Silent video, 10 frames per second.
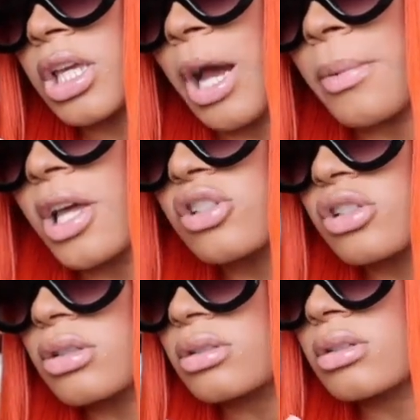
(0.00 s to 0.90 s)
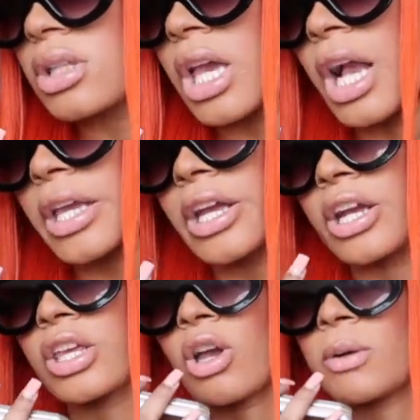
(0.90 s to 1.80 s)
Yeah, I'm not sure. Yeah, I can
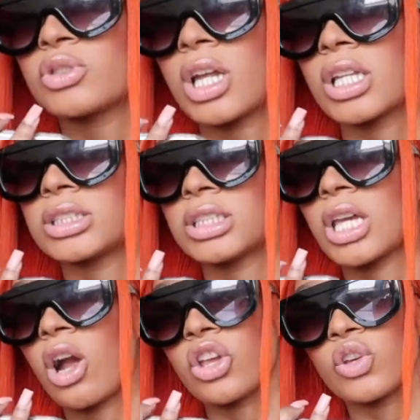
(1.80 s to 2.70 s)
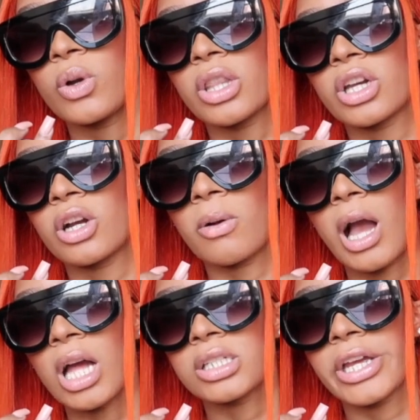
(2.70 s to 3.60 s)
hear you. I'm trying to see, are you in the
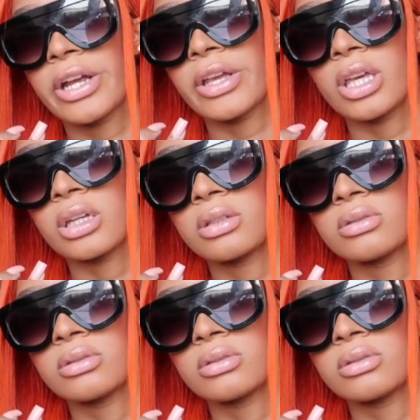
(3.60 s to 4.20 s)
garage area?